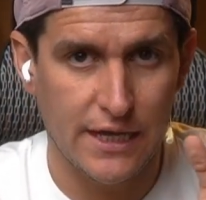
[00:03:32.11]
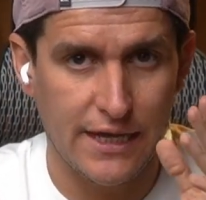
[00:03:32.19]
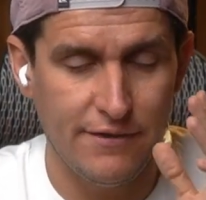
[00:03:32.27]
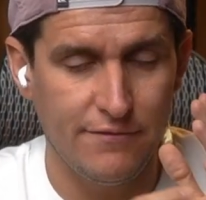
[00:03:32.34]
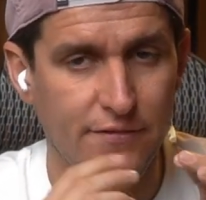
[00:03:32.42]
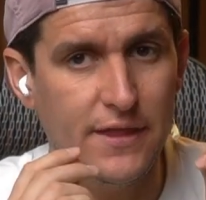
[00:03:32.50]

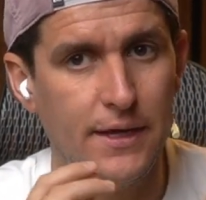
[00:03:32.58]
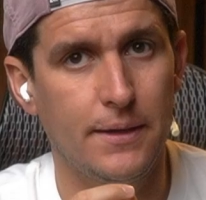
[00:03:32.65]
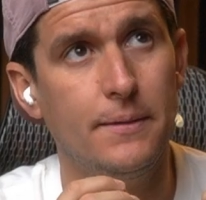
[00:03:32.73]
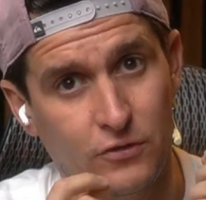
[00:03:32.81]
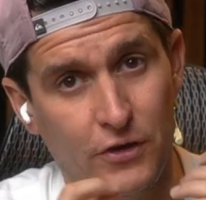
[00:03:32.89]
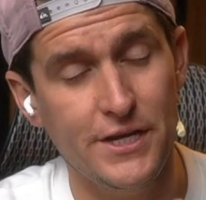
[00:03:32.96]
If
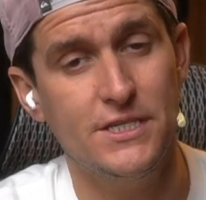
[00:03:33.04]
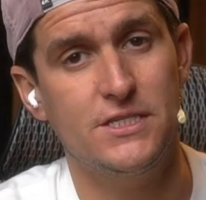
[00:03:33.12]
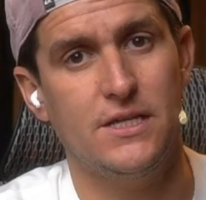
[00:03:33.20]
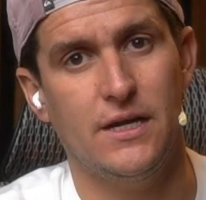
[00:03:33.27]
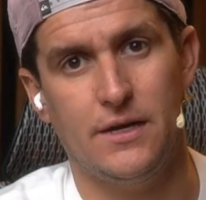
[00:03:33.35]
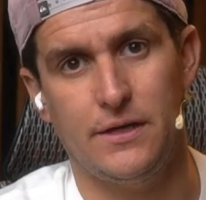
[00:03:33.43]
the
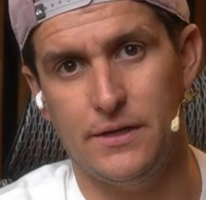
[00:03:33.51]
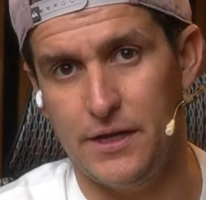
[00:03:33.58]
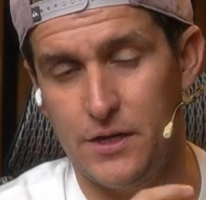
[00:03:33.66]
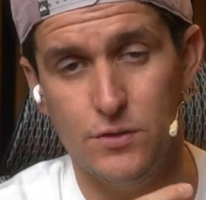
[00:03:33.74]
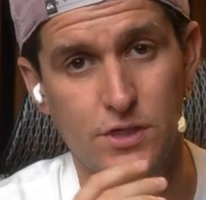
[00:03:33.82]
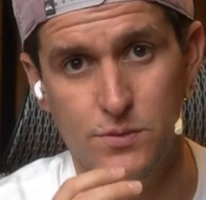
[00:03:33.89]
3-star,
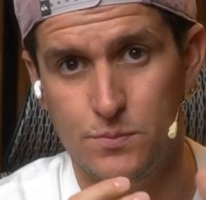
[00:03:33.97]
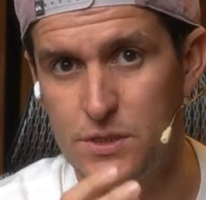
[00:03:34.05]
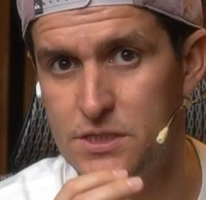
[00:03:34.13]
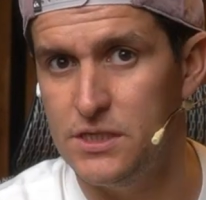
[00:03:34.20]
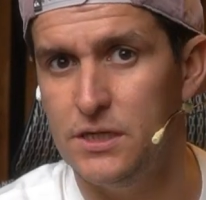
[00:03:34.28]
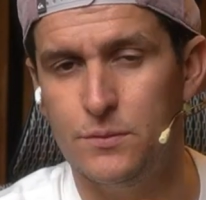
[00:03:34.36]
the
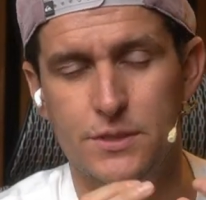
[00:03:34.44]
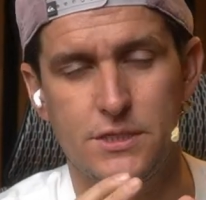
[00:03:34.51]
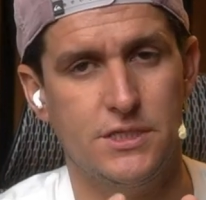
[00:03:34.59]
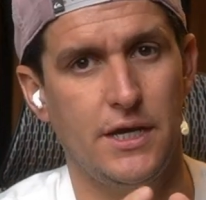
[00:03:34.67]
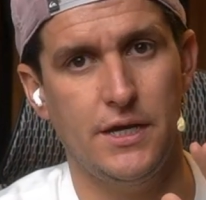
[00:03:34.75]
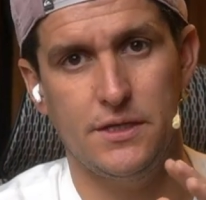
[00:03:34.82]
USB circuit,
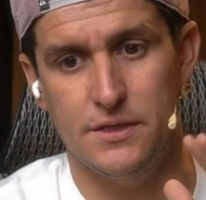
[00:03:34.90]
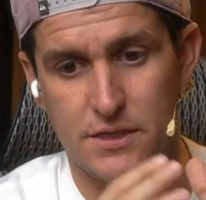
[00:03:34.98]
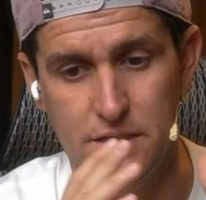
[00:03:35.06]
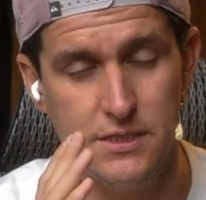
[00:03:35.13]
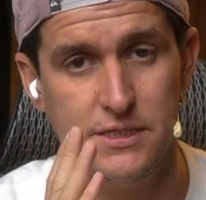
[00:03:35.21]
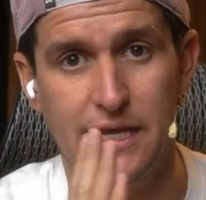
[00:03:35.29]
say
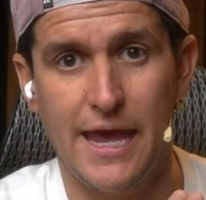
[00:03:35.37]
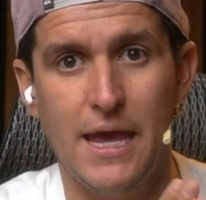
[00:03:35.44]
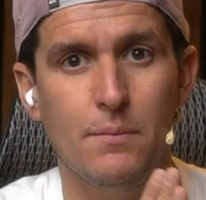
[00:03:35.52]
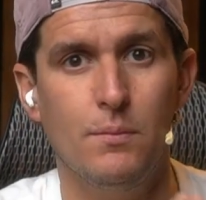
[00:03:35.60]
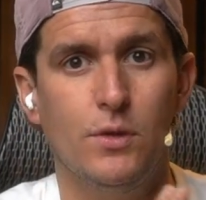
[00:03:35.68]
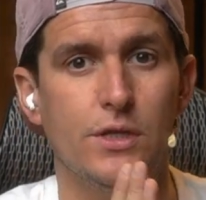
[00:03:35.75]
this
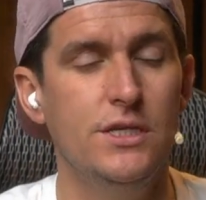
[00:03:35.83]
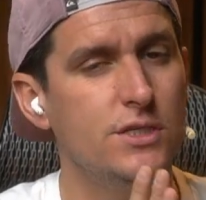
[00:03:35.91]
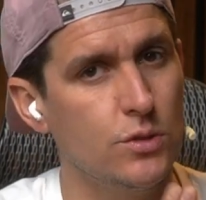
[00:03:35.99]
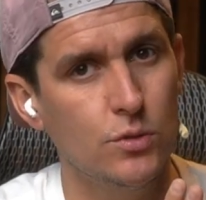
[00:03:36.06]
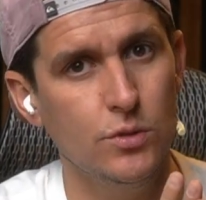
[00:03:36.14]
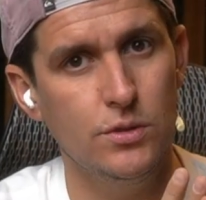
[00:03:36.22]
cable
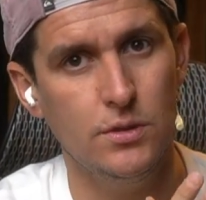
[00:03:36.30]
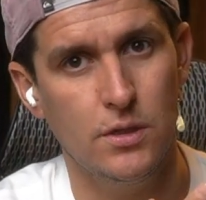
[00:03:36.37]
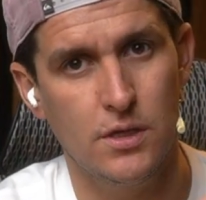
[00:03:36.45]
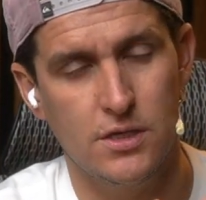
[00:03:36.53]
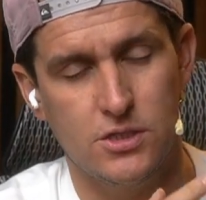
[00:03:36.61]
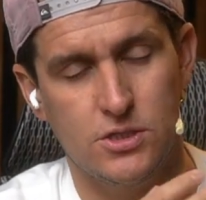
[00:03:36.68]
is good,
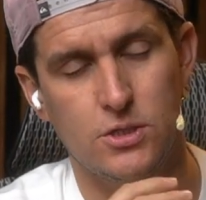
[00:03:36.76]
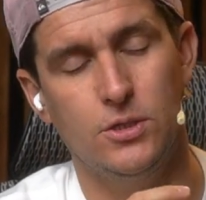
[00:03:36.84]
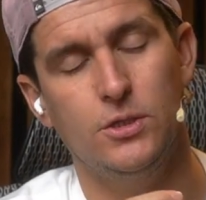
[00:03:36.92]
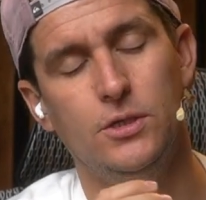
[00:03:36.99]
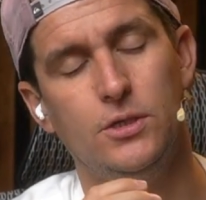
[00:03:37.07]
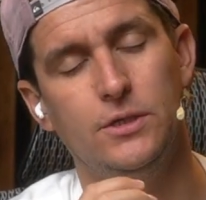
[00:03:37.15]

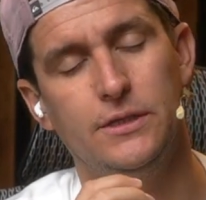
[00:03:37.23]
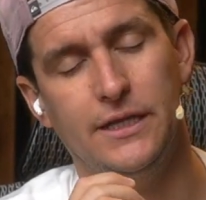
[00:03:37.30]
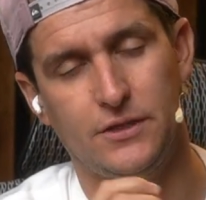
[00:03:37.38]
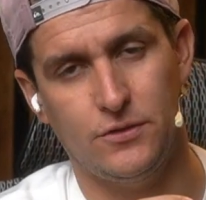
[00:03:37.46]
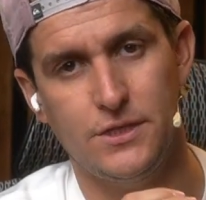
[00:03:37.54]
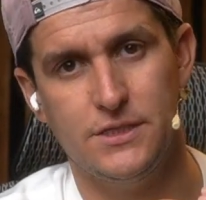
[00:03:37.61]
so
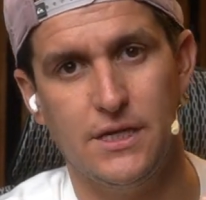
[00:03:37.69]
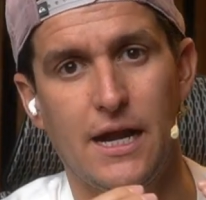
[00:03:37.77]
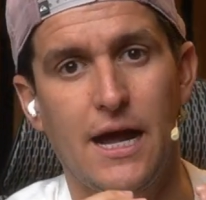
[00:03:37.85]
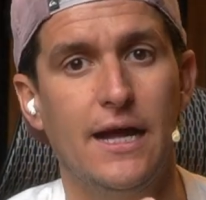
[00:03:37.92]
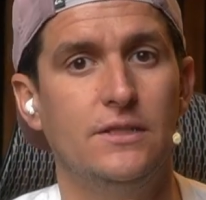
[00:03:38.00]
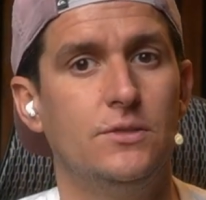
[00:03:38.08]
the 3-star
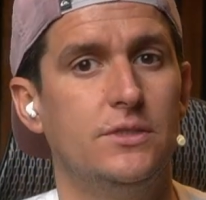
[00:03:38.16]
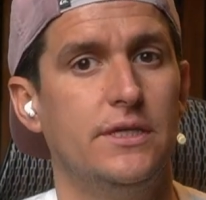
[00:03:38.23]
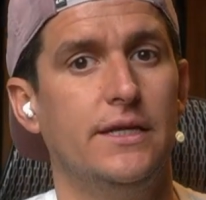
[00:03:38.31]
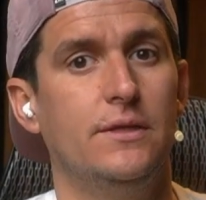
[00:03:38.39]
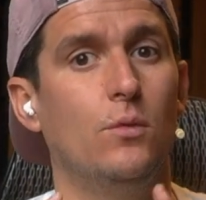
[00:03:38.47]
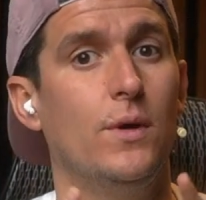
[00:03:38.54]
had to
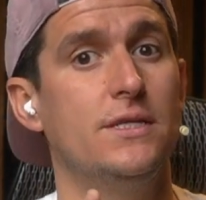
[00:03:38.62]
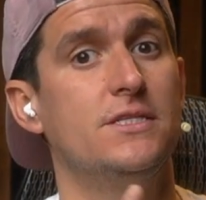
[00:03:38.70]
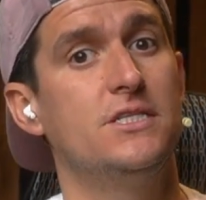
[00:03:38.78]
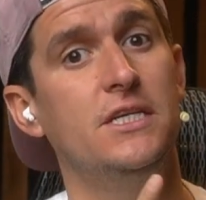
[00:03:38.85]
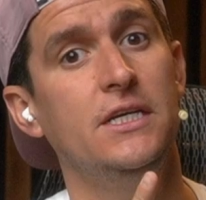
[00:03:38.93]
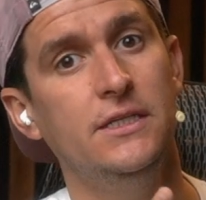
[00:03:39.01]
send one
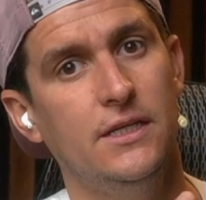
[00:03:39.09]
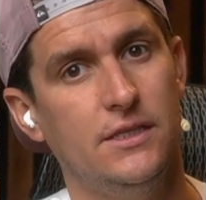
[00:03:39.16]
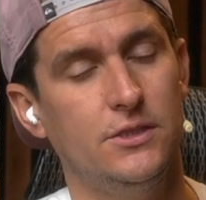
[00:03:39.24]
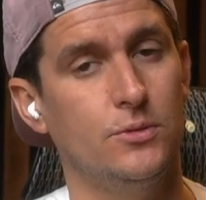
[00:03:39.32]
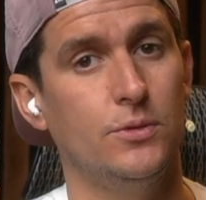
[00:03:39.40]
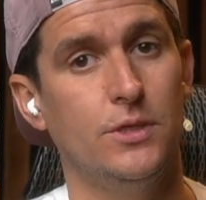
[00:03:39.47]

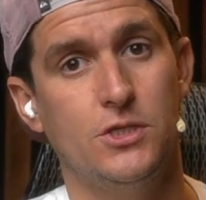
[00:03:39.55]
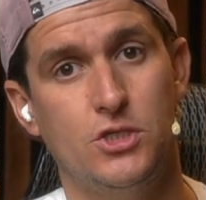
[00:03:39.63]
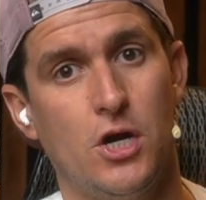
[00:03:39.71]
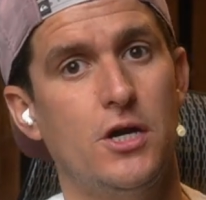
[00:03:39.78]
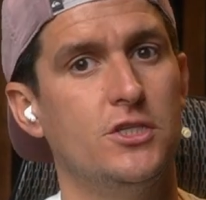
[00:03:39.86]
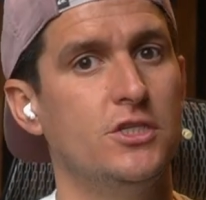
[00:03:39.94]
signal to the
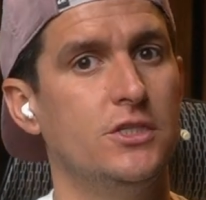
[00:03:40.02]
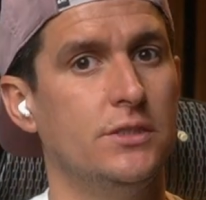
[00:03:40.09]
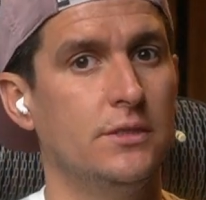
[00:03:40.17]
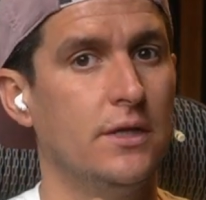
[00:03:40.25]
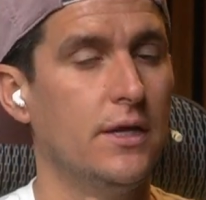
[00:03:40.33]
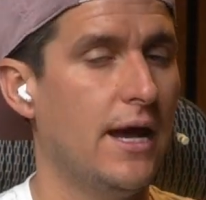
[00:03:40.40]

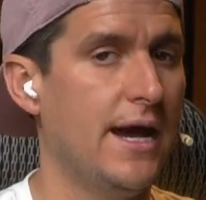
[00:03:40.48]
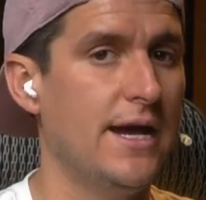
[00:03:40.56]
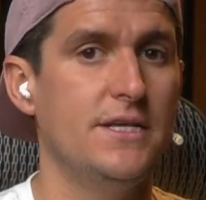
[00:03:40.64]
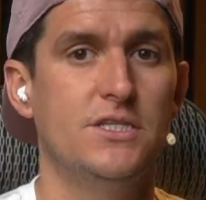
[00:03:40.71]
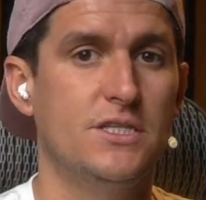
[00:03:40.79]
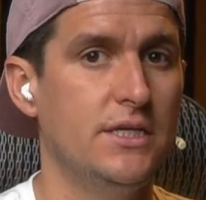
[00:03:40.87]
charging
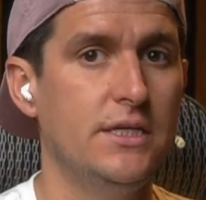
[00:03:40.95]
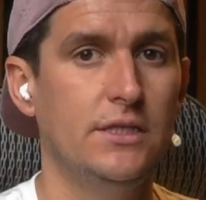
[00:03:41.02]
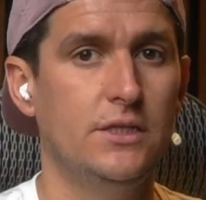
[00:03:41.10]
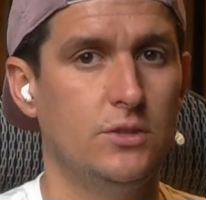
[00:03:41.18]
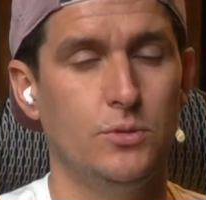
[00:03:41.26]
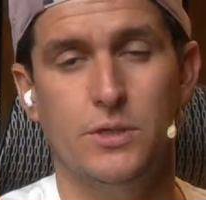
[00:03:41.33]

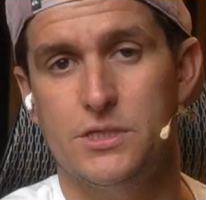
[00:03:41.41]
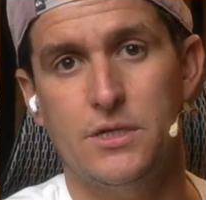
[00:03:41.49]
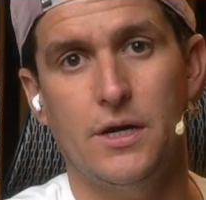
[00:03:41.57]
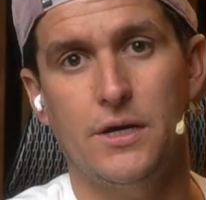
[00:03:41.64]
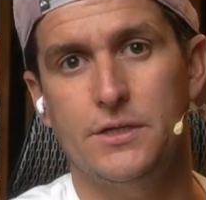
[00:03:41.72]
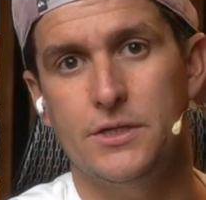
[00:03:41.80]
IC to
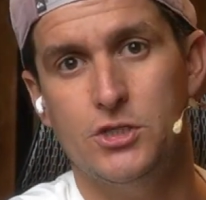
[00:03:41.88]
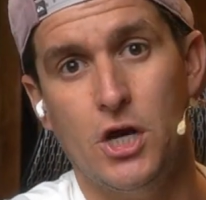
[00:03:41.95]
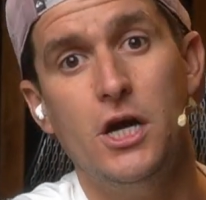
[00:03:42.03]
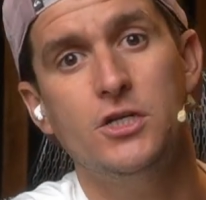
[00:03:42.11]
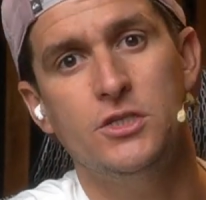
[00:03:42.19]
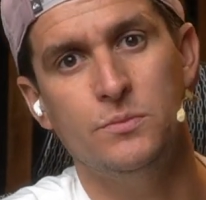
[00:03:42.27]
start the
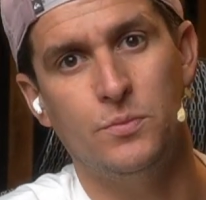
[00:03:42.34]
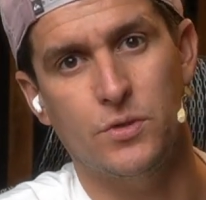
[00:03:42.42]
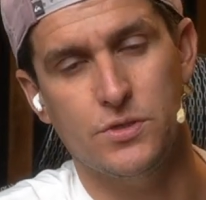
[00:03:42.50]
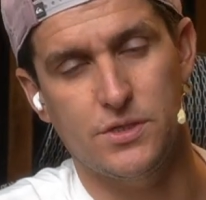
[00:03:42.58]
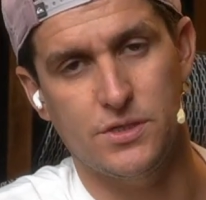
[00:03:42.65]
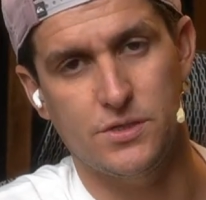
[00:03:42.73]
charging
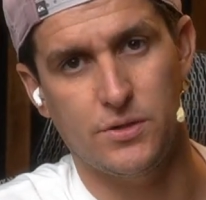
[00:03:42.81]
process.